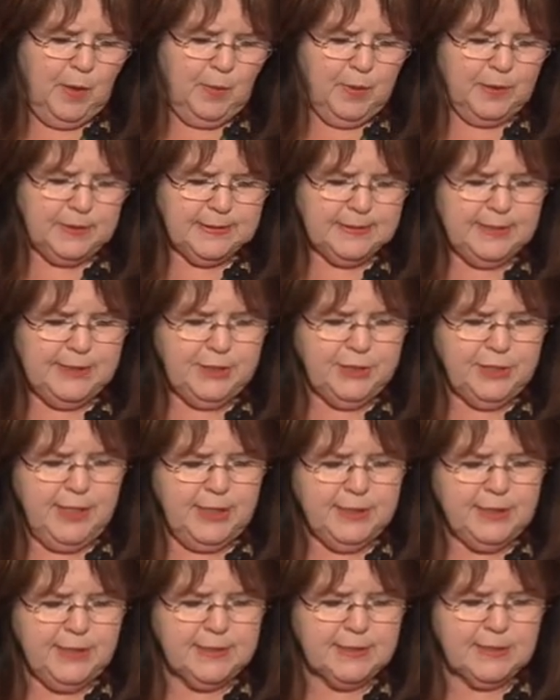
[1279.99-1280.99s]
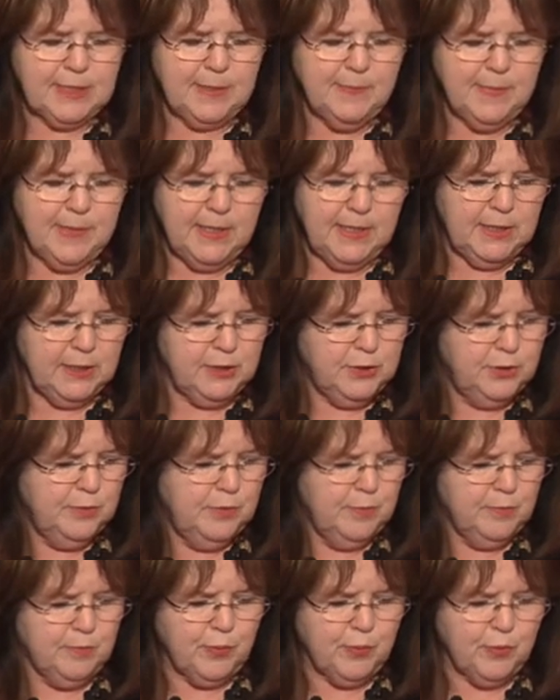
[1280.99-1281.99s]
Well, C-Change has committed to
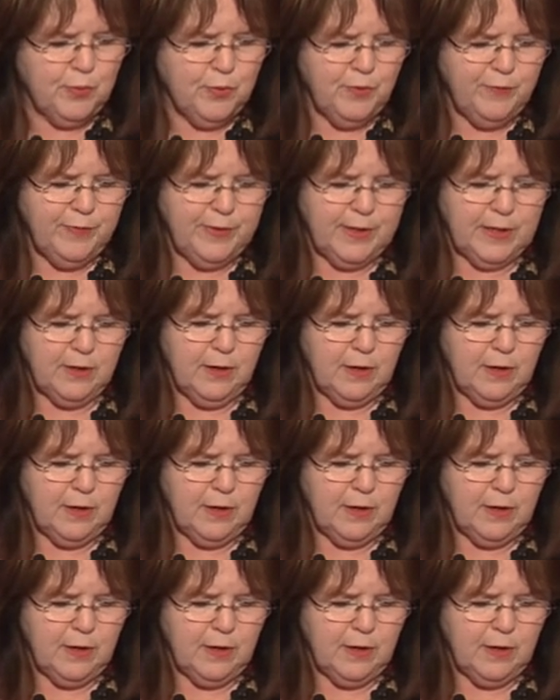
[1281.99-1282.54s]
improving